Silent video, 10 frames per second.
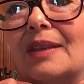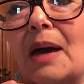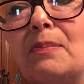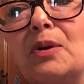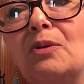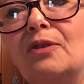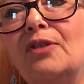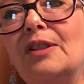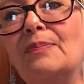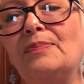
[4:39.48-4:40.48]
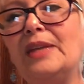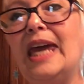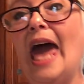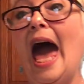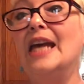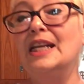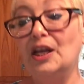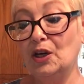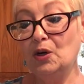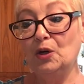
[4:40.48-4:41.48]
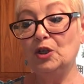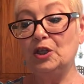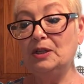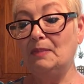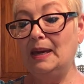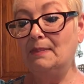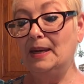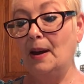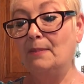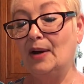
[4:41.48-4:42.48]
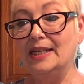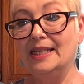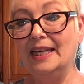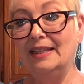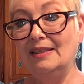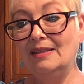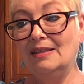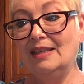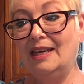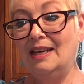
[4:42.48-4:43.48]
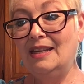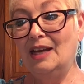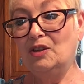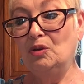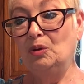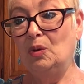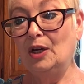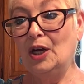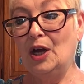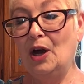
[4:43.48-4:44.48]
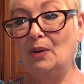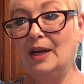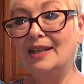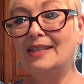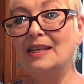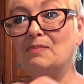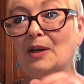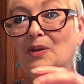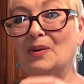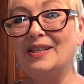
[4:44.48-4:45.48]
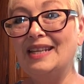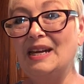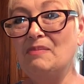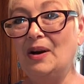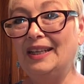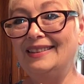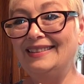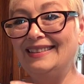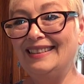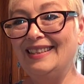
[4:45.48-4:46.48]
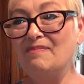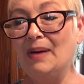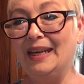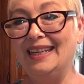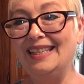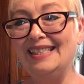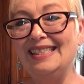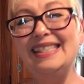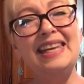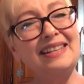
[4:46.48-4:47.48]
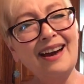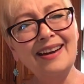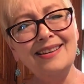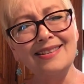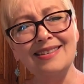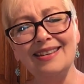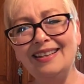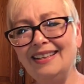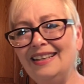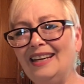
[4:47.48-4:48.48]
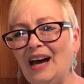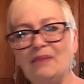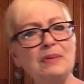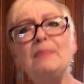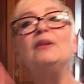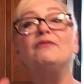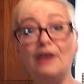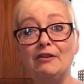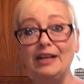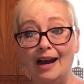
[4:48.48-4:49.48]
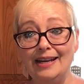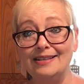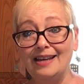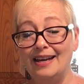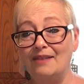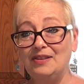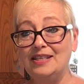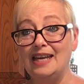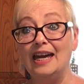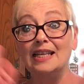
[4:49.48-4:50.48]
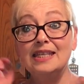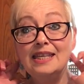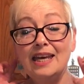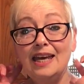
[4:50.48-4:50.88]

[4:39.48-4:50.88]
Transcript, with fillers: Not beautiful. And another girl just made me a bracelet not too long ago, and it says my dog's name on it. Buddy, isn't that nice? People are very nice, I have to say. And